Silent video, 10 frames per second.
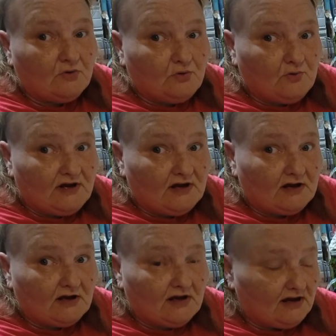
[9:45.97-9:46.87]
to
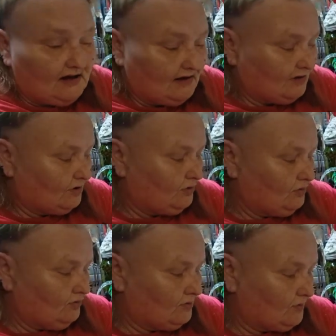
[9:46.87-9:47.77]
get
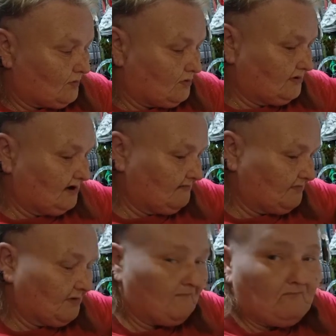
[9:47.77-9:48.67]
into the rose hip
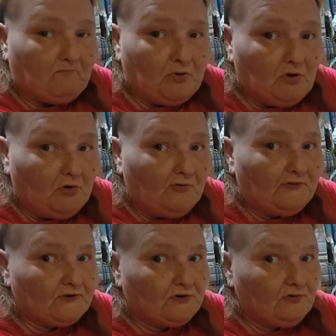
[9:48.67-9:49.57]
to pull
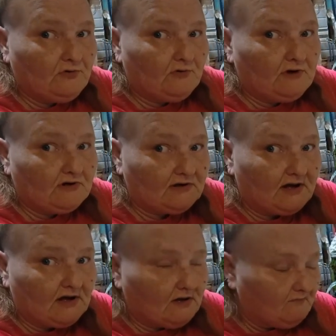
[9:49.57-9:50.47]
the nutrients
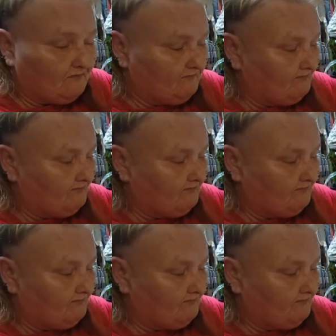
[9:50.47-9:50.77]
and the